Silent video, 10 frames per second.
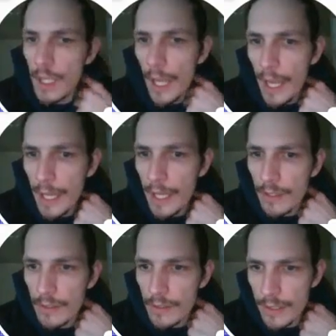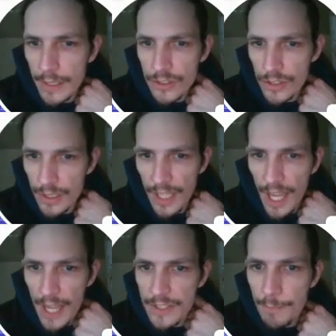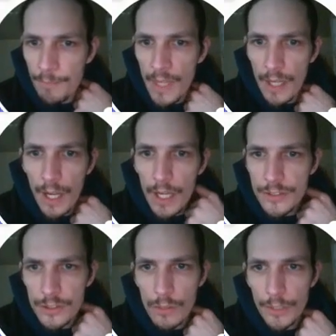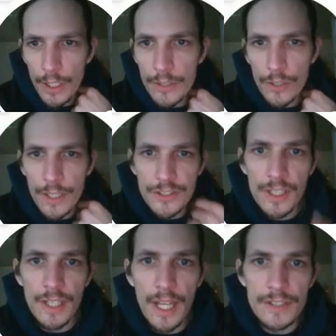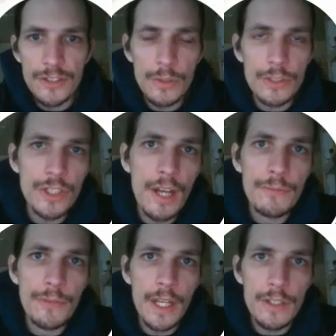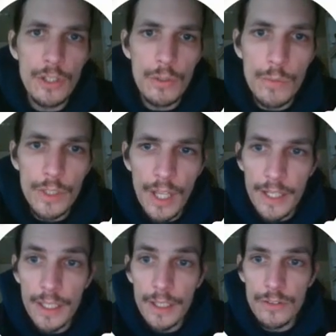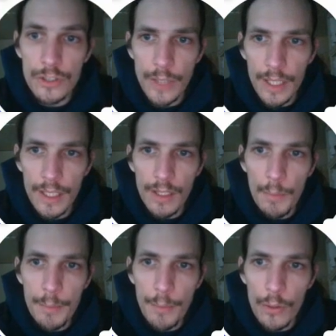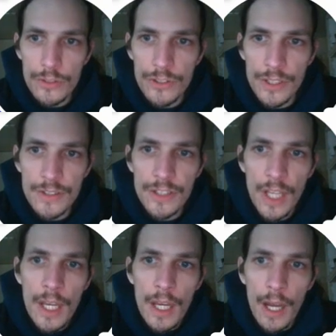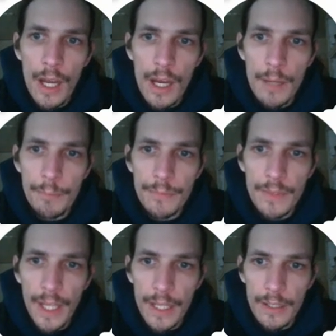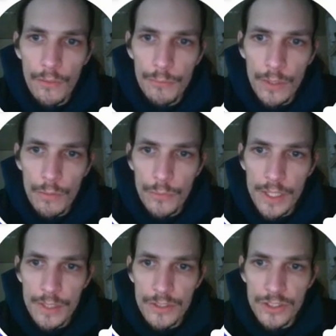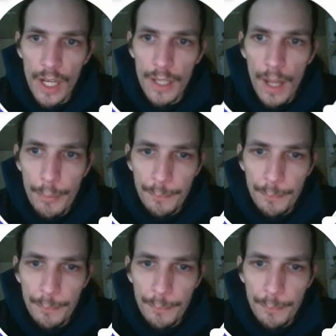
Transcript: and things like that. So if you're interested in that sort of stuff and you would like to get in on my bonuses, then feel free to sign up.